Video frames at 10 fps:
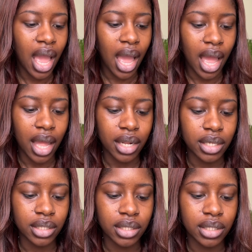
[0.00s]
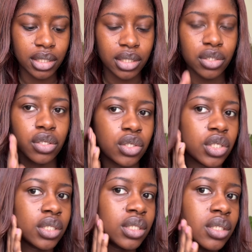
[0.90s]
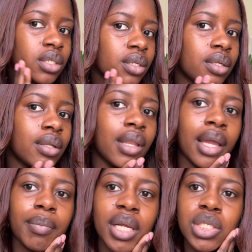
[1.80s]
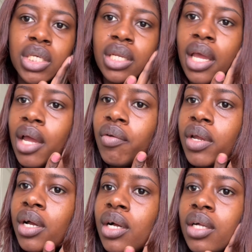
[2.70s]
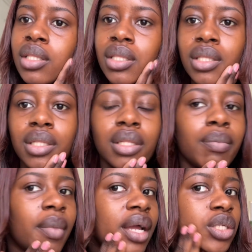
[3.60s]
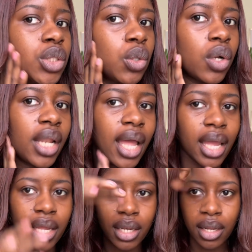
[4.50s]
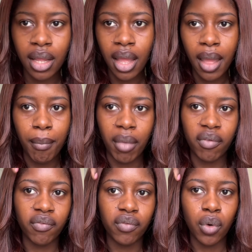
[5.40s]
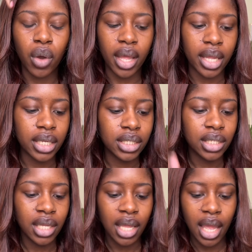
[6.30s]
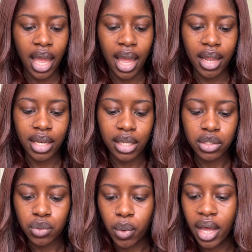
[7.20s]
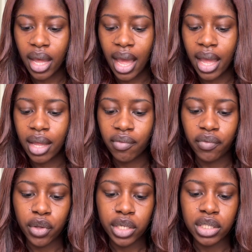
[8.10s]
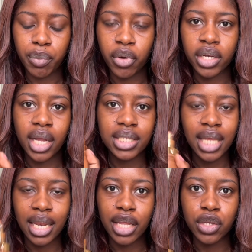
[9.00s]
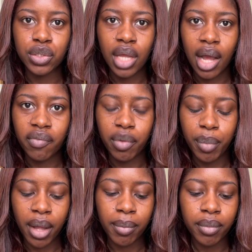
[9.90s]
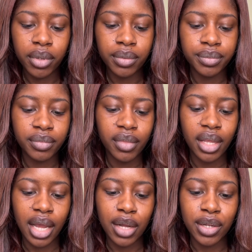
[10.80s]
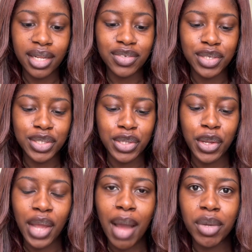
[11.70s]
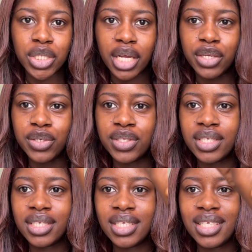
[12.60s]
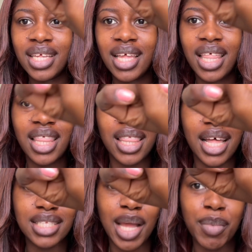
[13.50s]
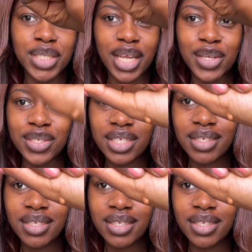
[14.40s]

And so just like my chin area, my jawline, my forehead, and that's where I focus the product, and I use half a pump. I'll literally show you how much I use. That's how much I use.